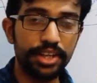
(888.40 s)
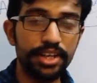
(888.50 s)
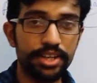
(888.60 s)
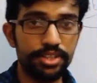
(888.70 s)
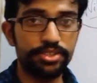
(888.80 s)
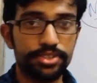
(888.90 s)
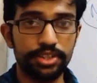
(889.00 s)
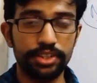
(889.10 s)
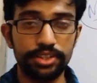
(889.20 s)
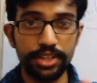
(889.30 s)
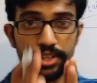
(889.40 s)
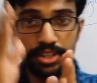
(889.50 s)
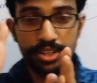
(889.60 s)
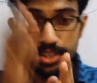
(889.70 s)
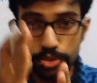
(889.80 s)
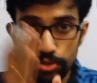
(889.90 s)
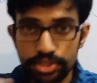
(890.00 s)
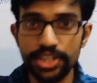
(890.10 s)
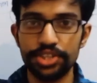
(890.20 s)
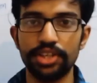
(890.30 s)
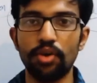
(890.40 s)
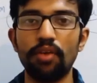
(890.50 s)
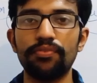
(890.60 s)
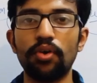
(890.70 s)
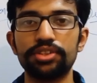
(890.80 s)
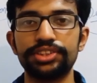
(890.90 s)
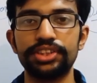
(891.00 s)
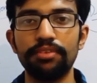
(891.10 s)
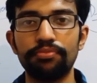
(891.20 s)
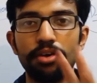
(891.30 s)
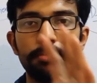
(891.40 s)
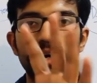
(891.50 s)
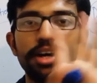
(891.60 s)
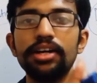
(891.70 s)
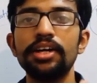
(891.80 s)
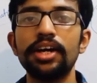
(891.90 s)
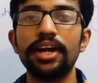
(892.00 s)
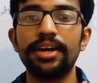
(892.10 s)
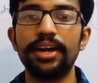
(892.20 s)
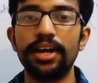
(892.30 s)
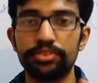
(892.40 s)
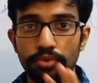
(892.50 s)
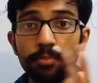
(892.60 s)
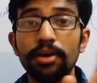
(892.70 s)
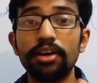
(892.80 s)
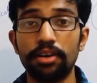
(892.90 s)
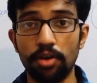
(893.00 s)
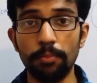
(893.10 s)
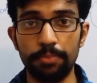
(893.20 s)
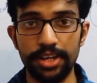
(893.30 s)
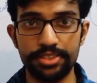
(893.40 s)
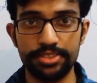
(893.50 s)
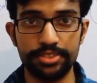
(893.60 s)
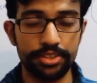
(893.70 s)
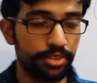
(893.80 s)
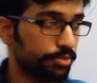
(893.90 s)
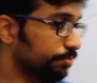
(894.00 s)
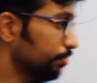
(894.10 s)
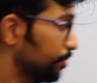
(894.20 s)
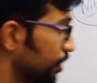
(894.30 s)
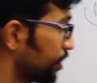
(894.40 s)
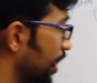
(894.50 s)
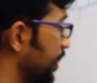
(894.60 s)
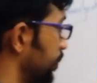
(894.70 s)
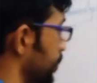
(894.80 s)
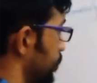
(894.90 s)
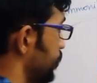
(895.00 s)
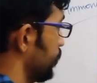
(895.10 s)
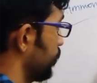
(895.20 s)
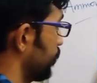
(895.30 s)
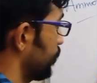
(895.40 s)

is the dissociation of oxygen from a complex, just like this.